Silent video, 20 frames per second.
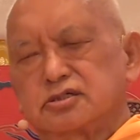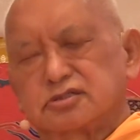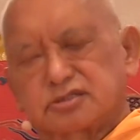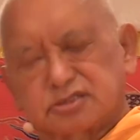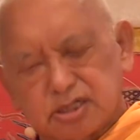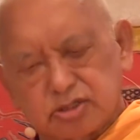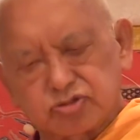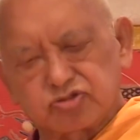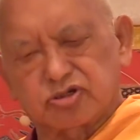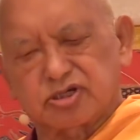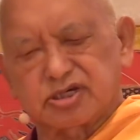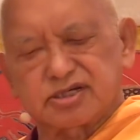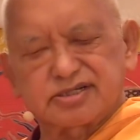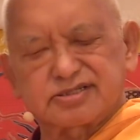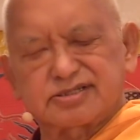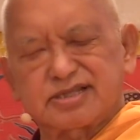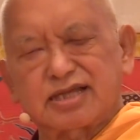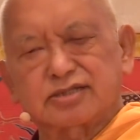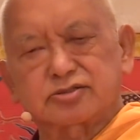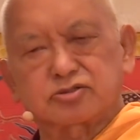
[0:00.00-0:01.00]
Then you can
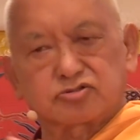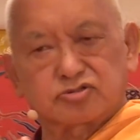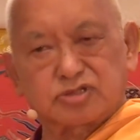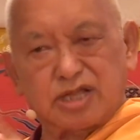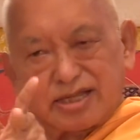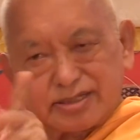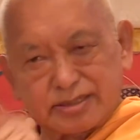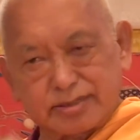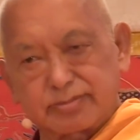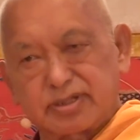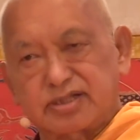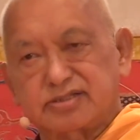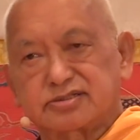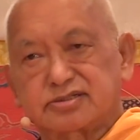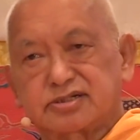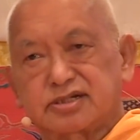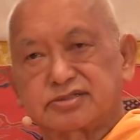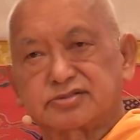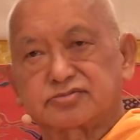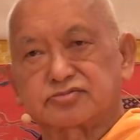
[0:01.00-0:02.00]
recite those other
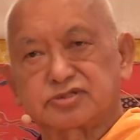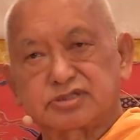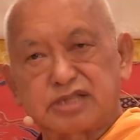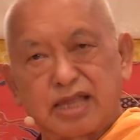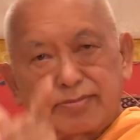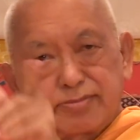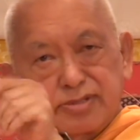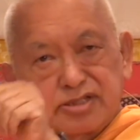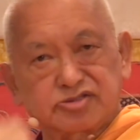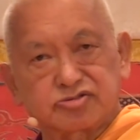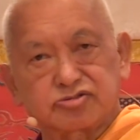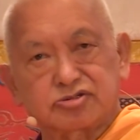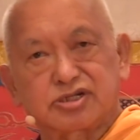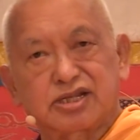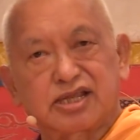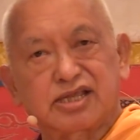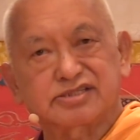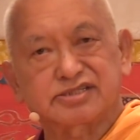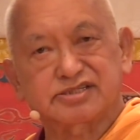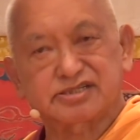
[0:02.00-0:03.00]
mantras, which I mentioned
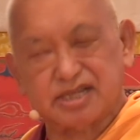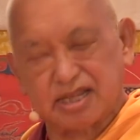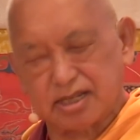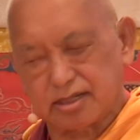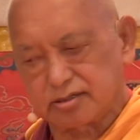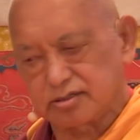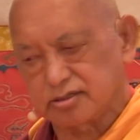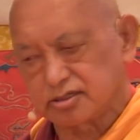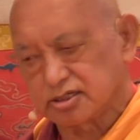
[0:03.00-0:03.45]
yesterday.